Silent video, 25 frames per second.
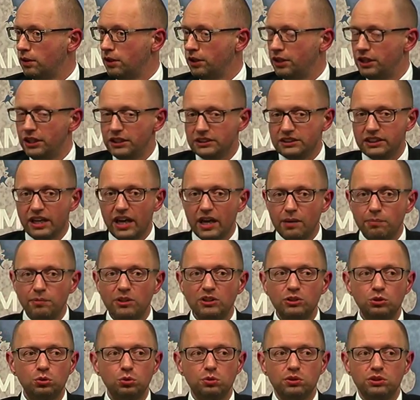His aim
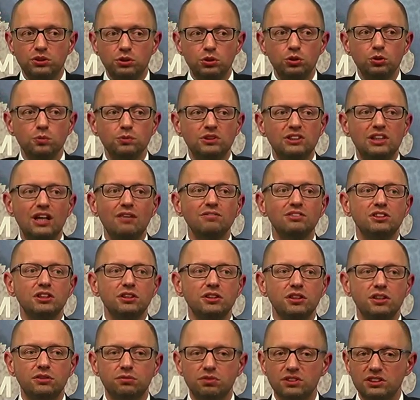is to resume
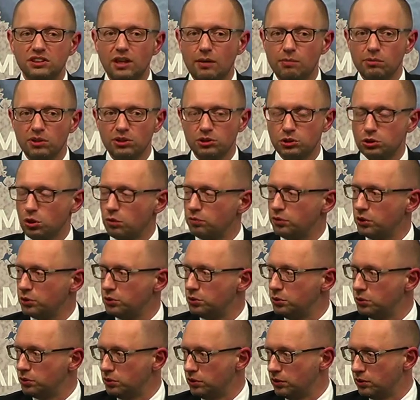something that resembles
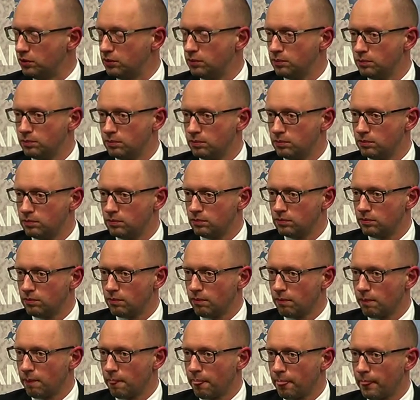Soviet Union.
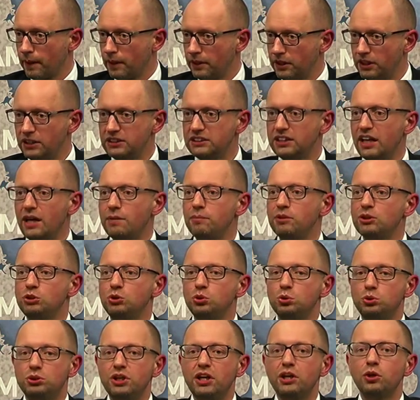His aim is
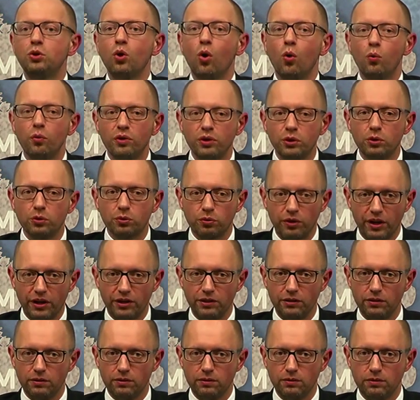to take over
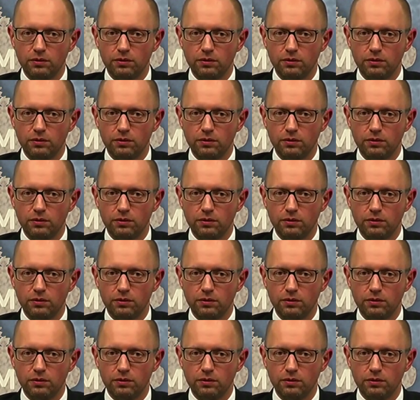Ukraine.